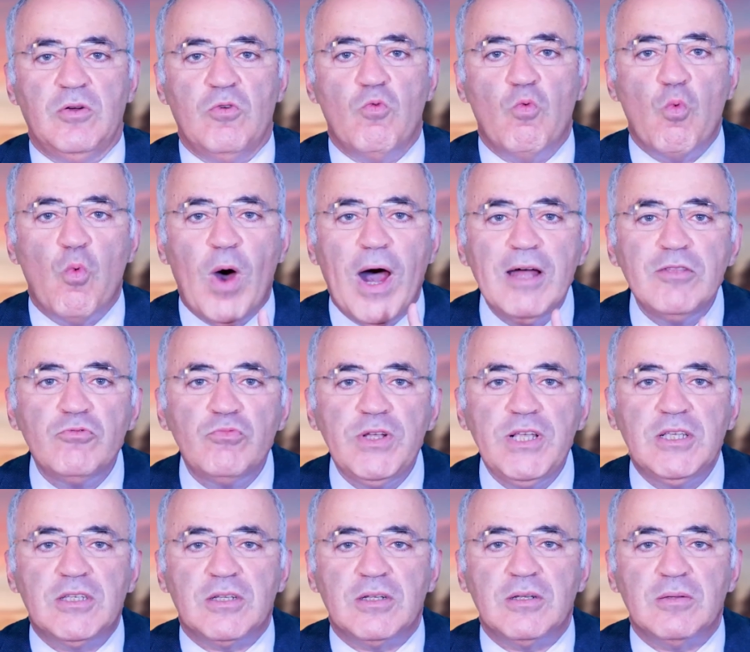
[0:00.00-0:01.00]
One
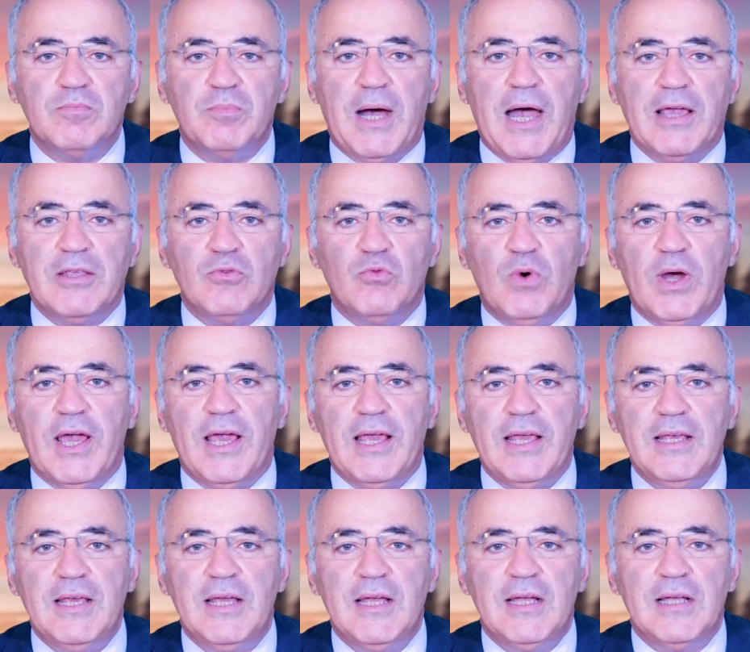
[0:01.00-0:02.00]
reason, by the
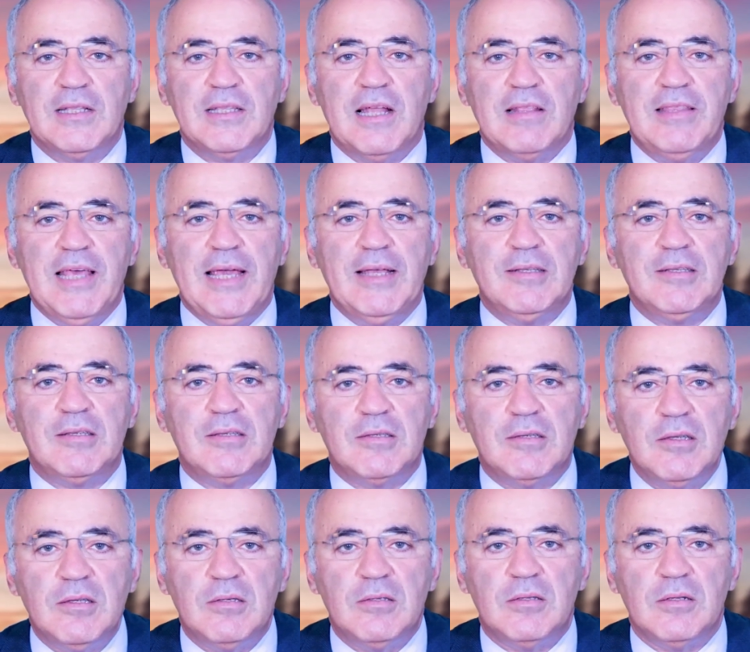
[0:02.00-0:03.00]
way, that they
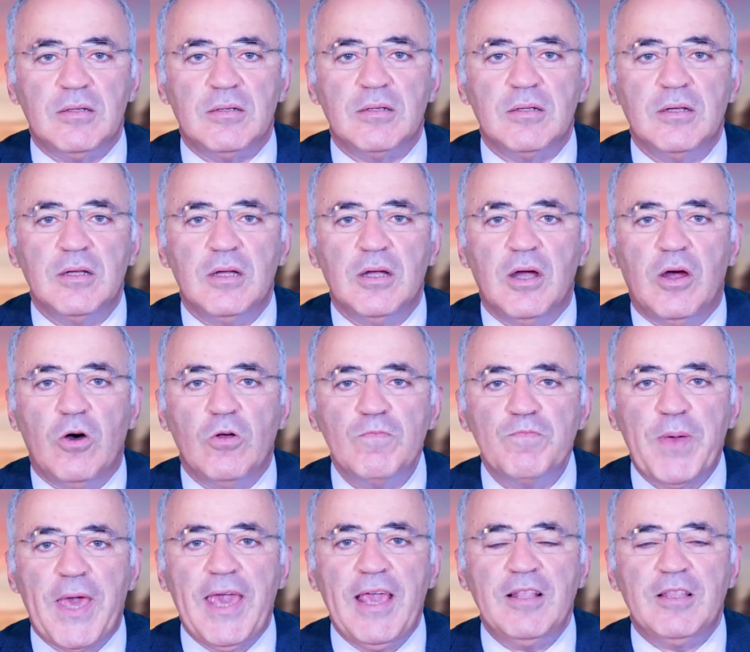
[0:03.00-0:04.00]
insisted on
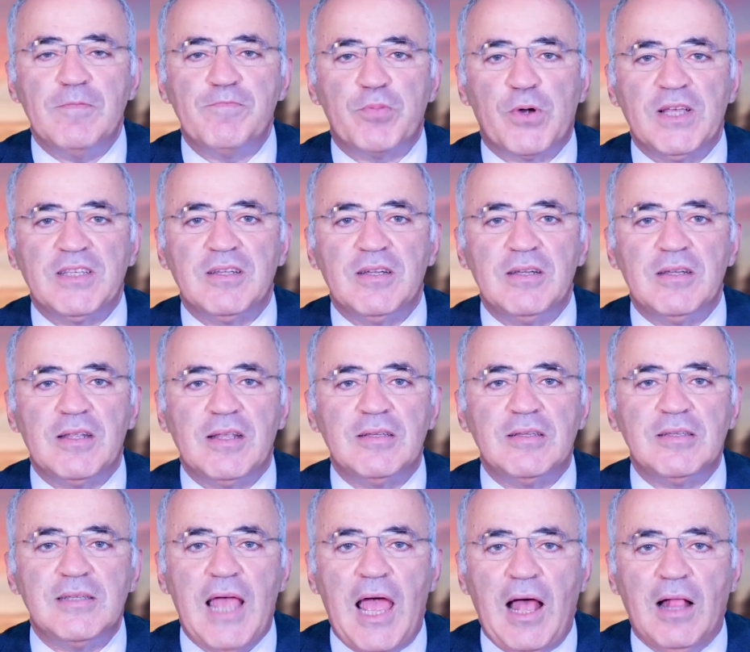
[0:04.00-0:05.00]
paying the president a
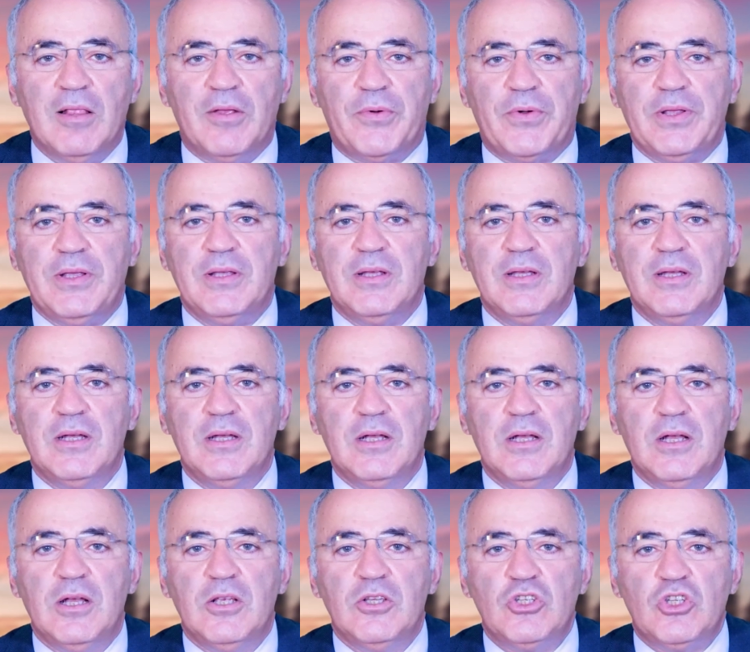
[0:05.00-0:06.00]
salary
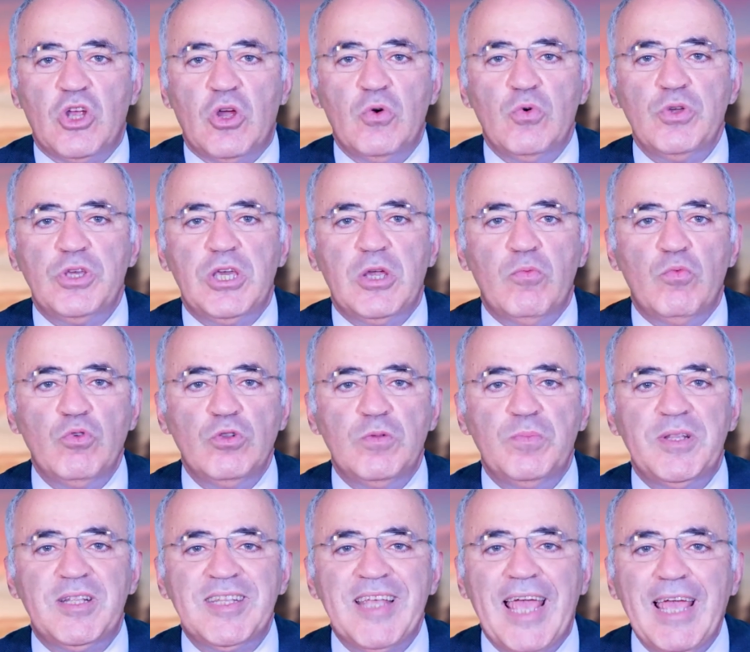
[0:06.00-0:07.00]
so he wouldn't
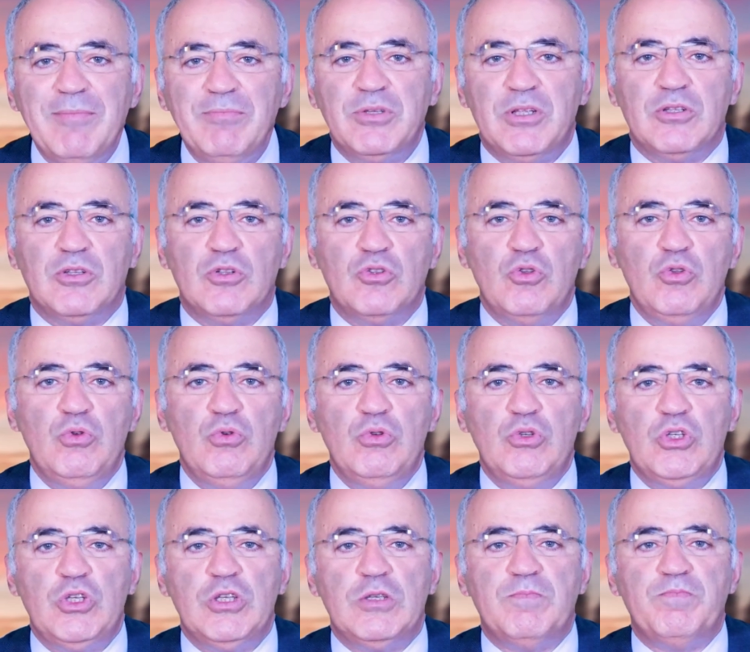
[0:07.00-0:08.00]
be tempted to
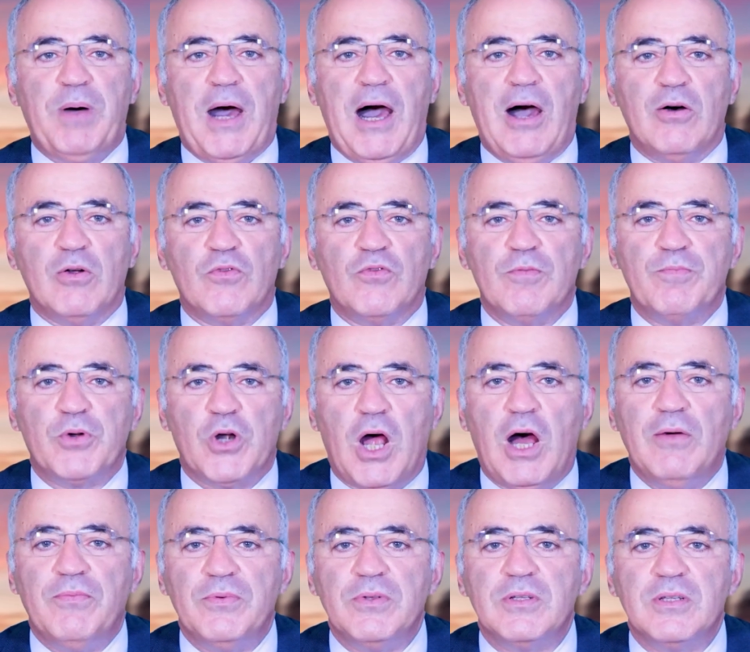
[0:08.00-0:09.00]
use his power for
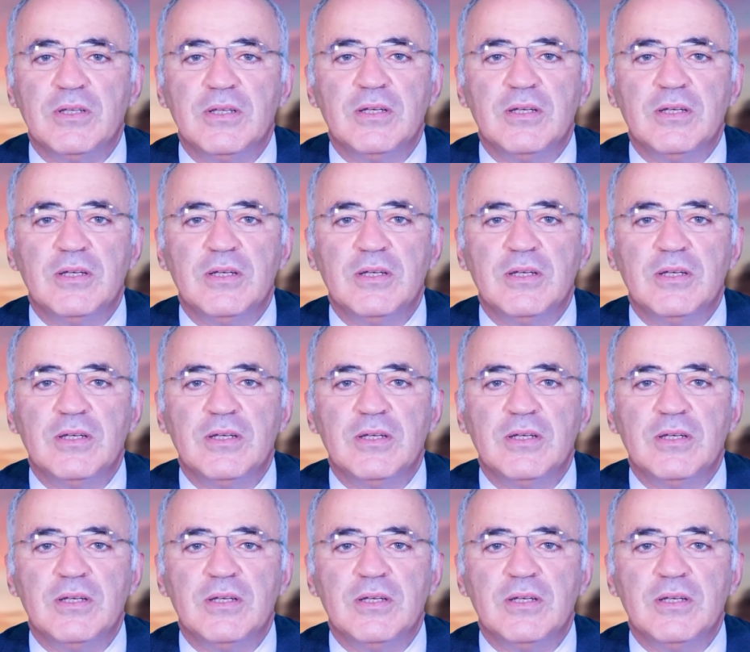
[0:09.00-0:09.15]
profit.